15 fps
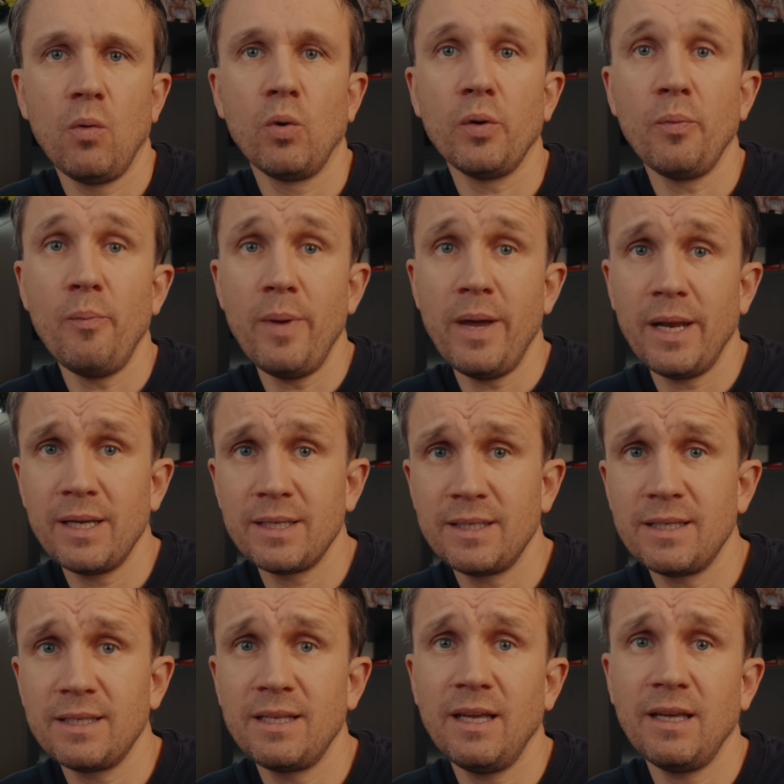What
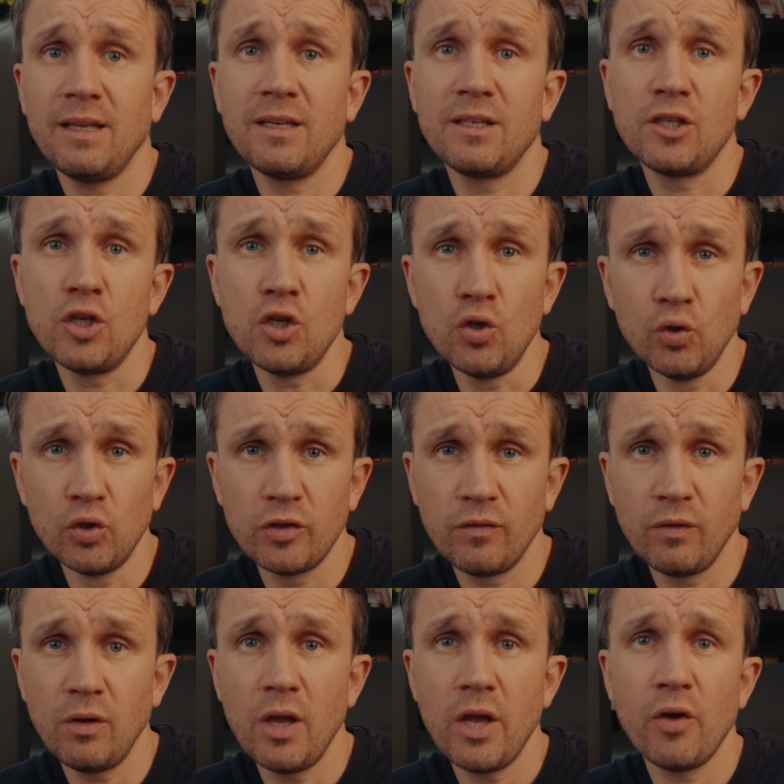matters is that it's
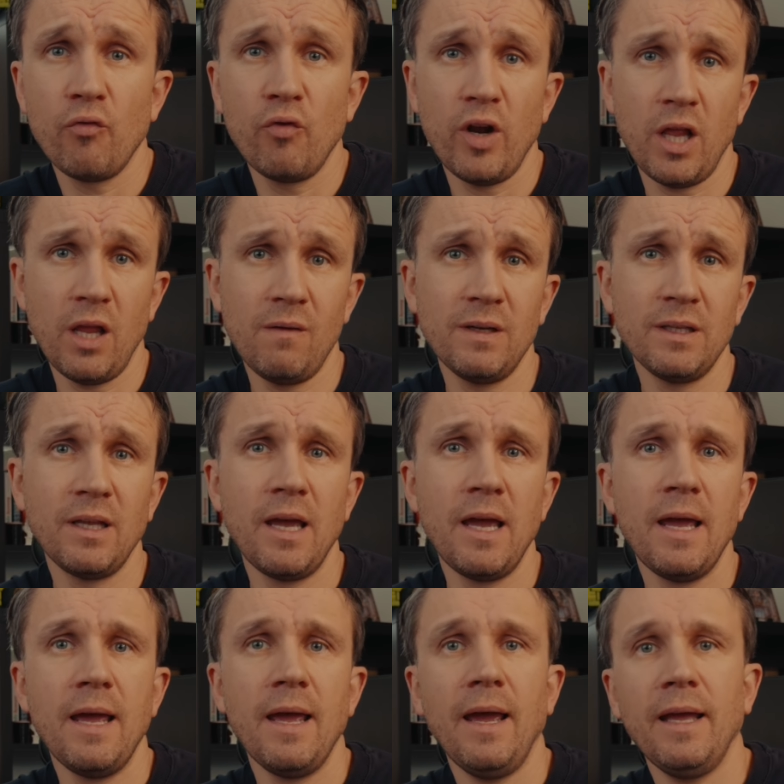useful, relevant,
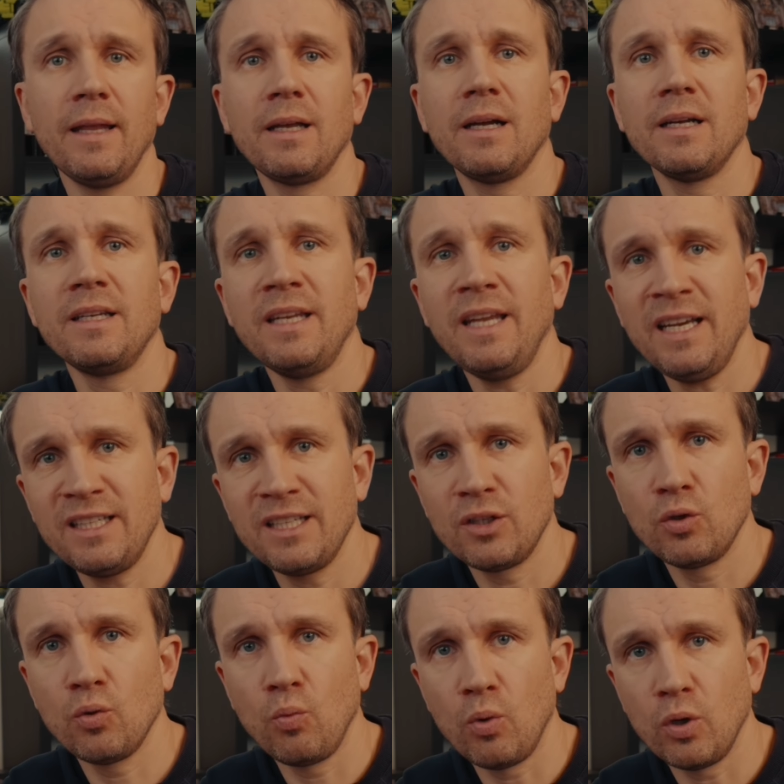and
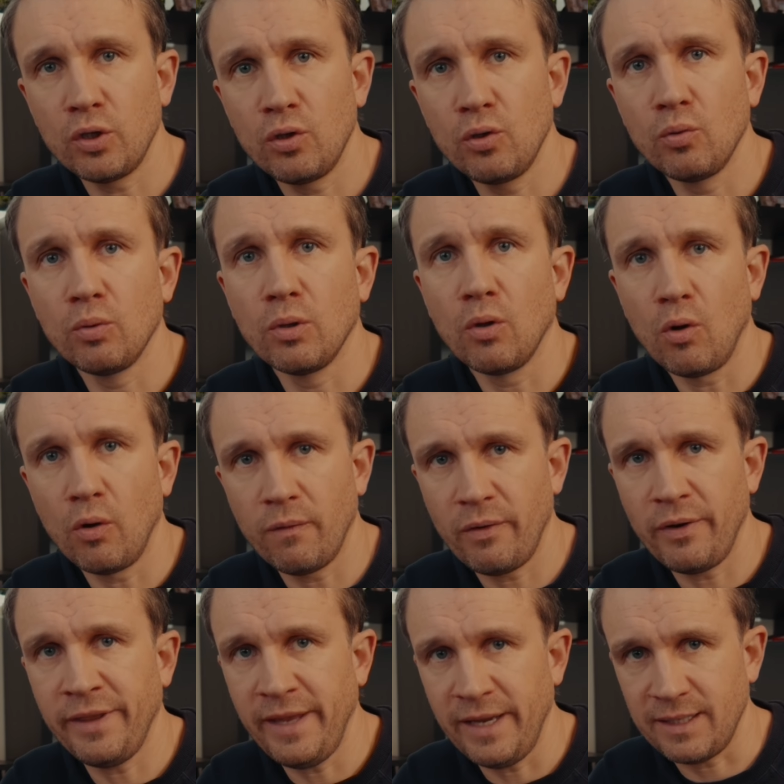connected to what you will
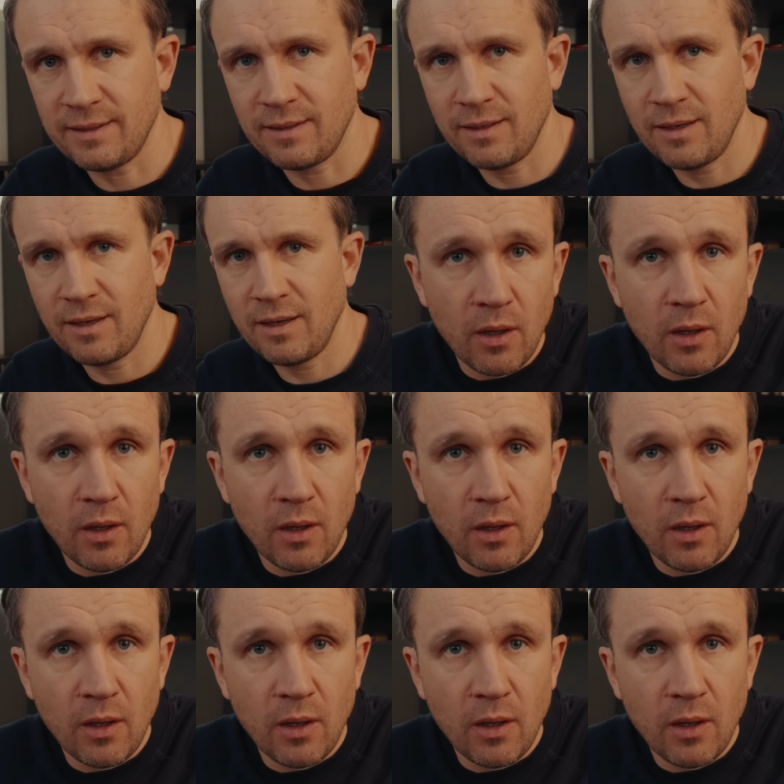offer next.